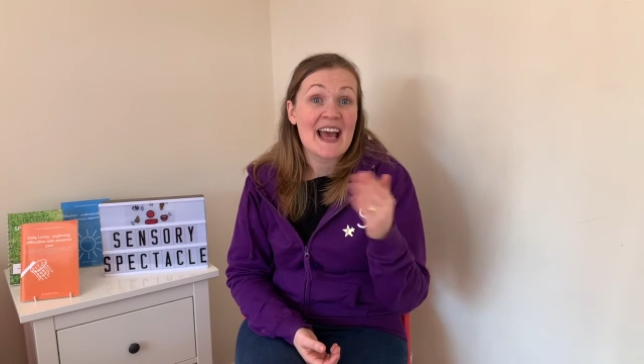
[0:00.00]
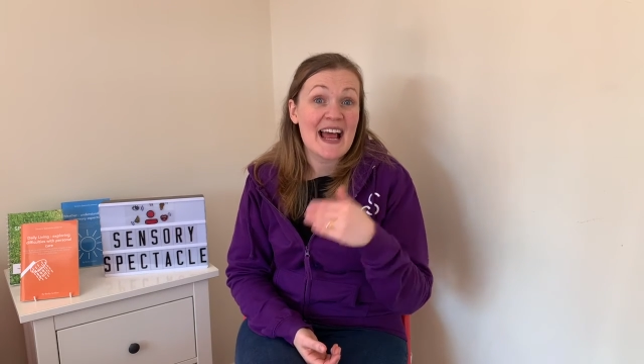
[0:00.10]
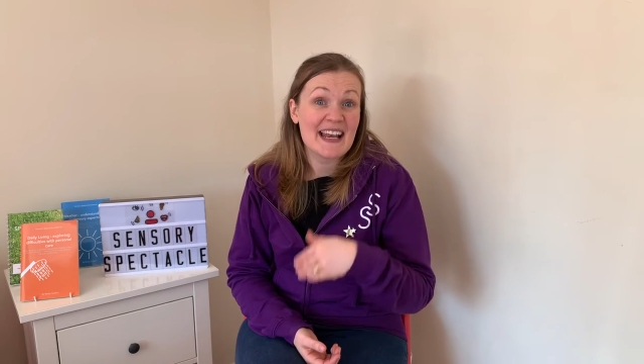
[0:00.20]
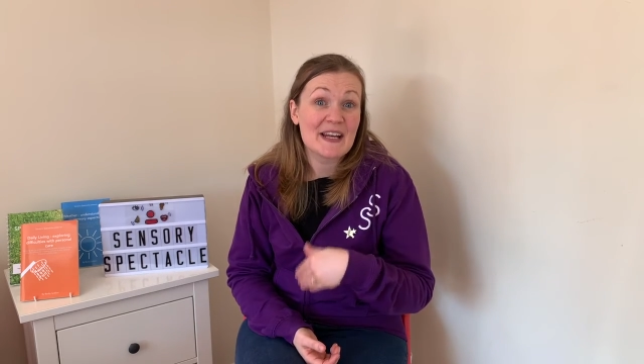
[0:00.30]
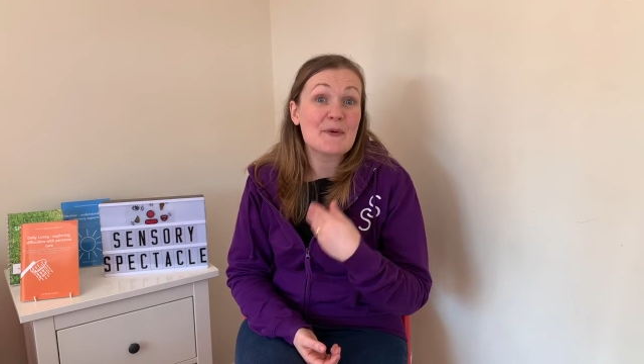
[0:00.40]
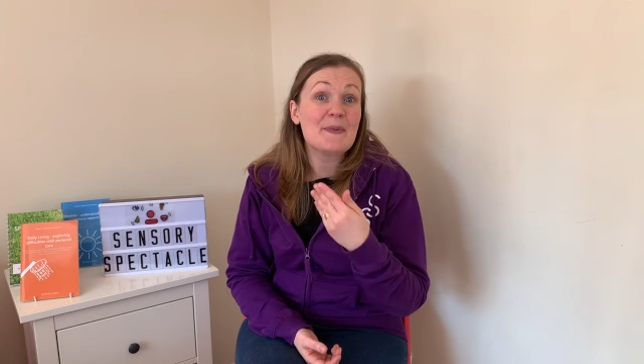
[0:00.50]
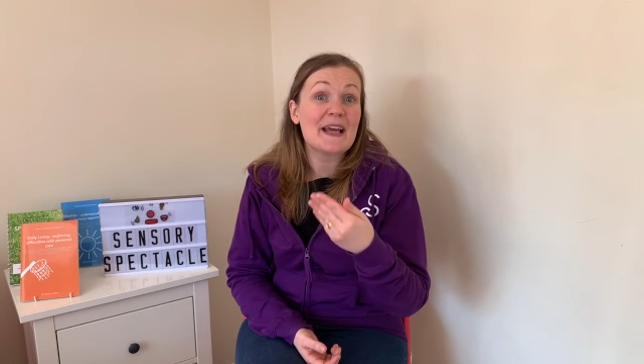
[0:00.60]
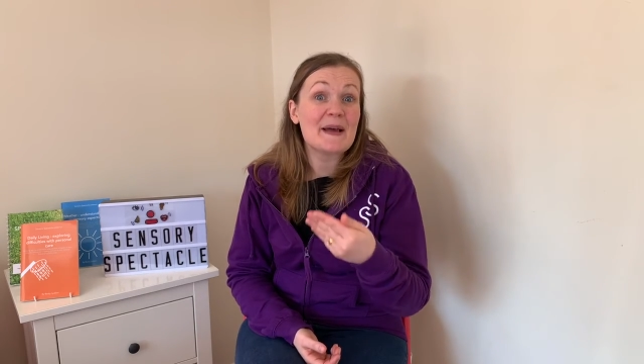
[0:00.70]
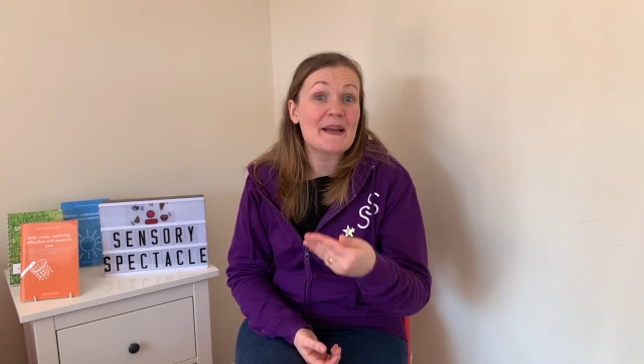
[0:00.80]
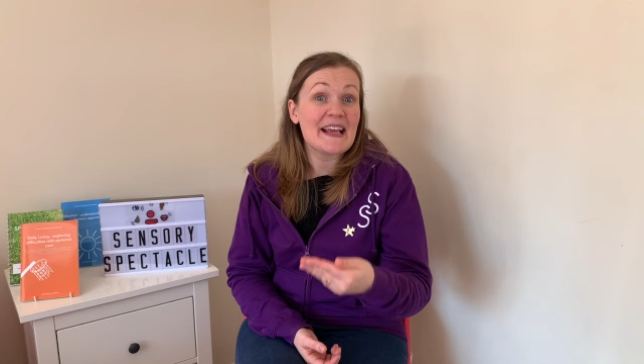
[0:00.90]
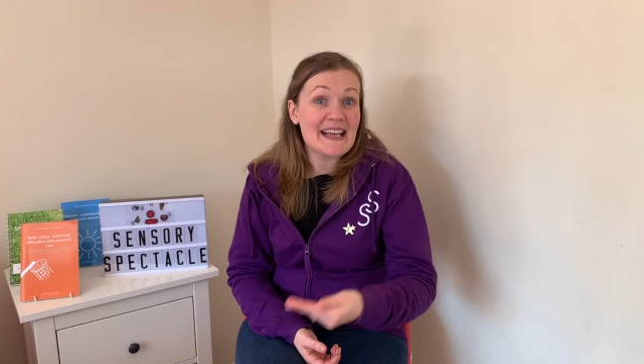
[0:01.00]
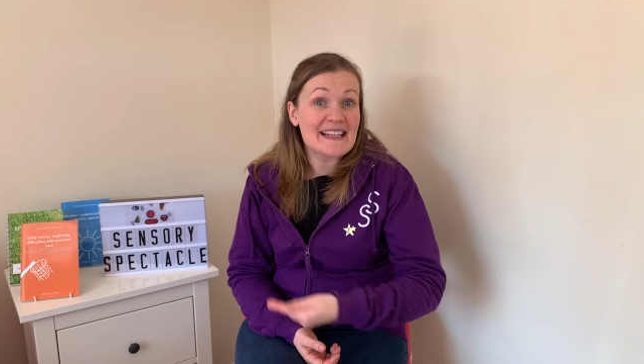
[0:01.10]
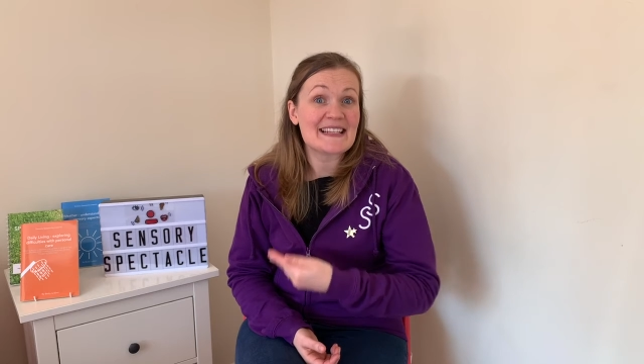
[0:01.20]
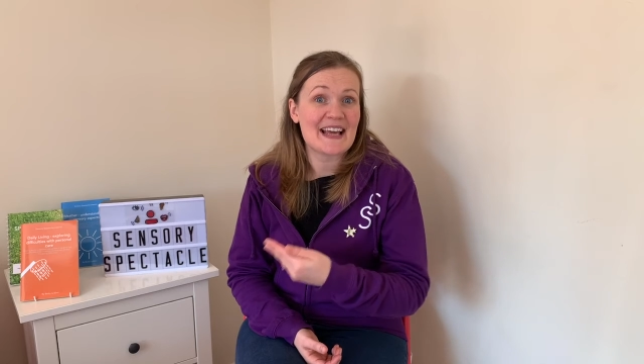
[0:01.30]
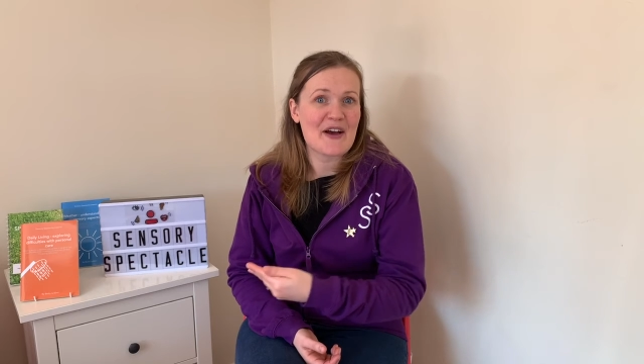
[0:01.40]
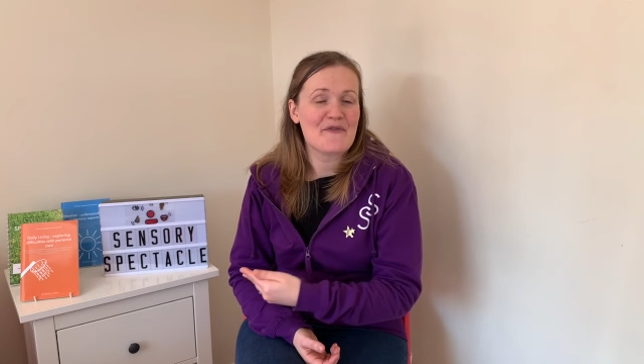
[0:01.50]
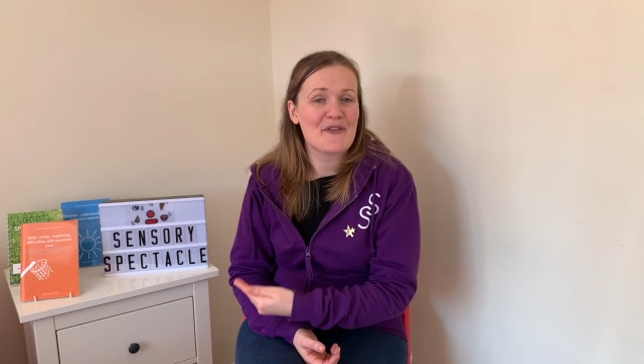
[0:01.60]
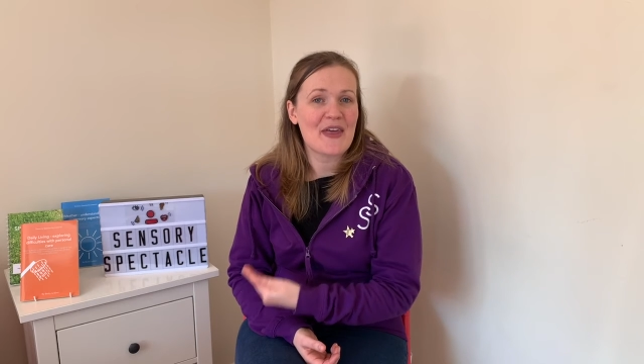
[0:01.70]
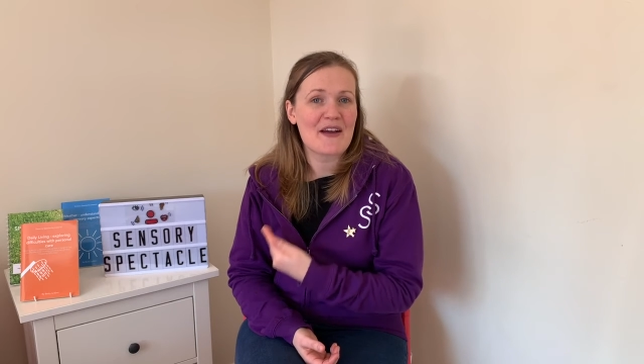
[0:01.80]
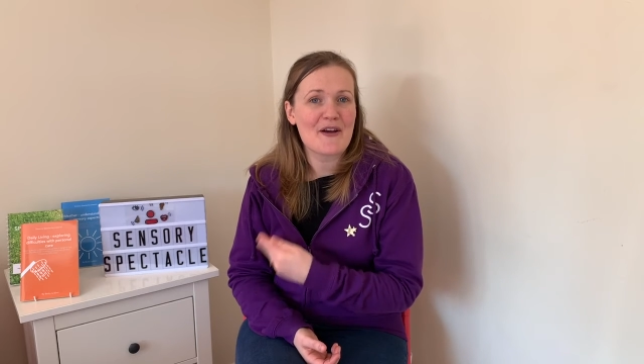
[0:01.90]
a little bit easier
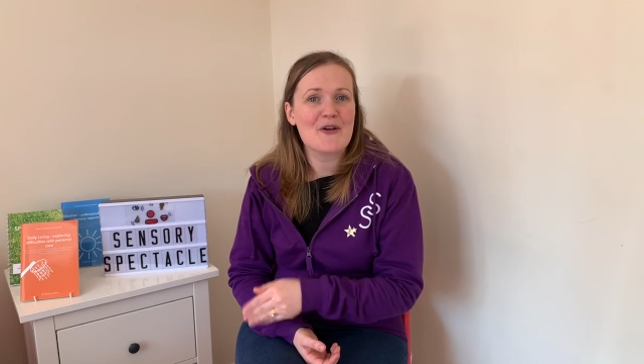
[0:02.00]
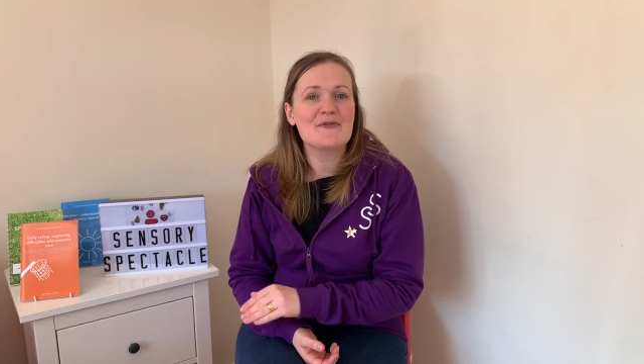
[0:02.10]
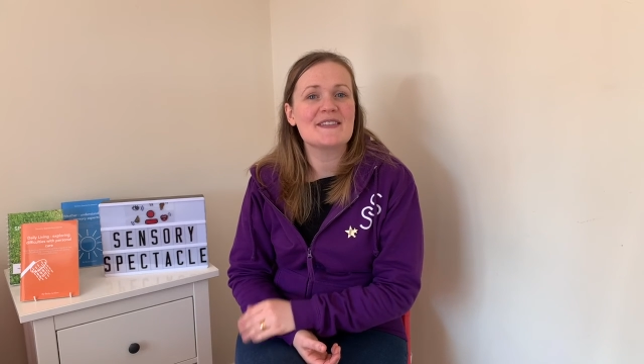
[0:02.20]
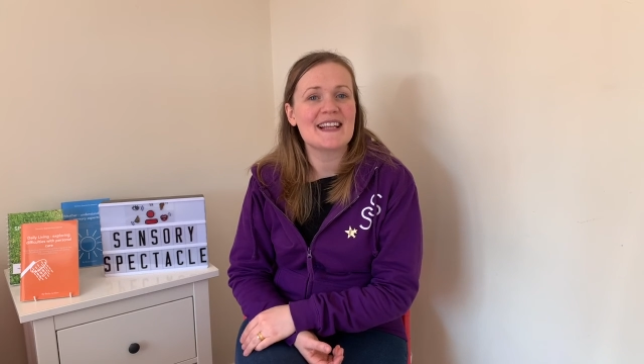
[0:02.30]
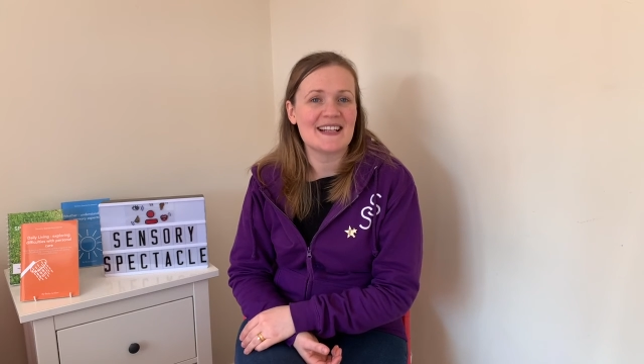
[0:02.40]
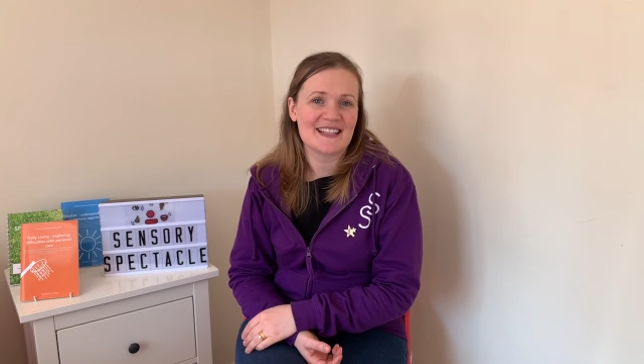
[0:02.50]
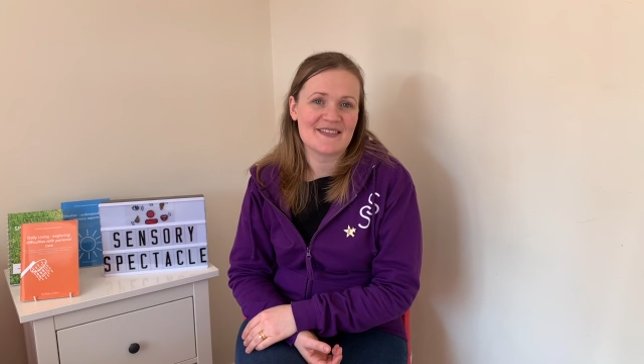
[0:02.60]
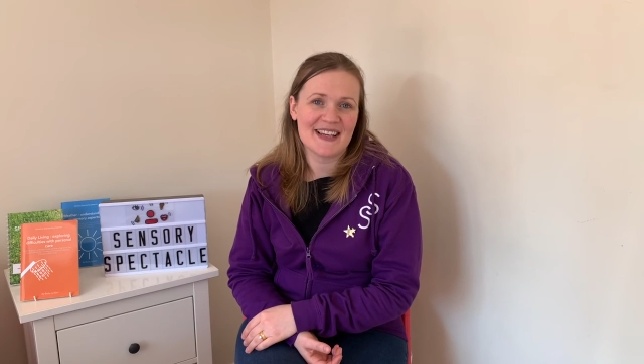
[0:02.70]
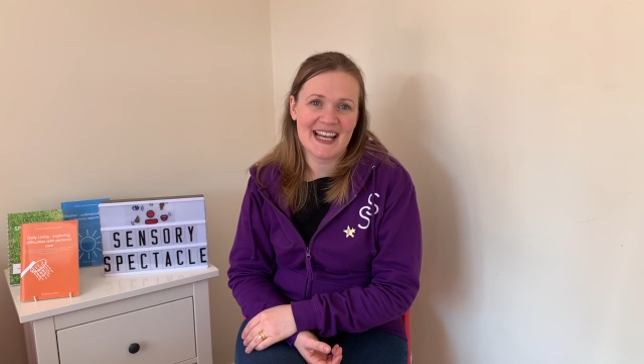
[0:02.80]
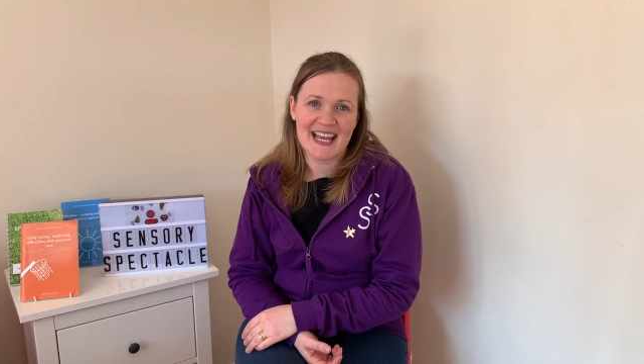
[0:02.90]
for their own sensory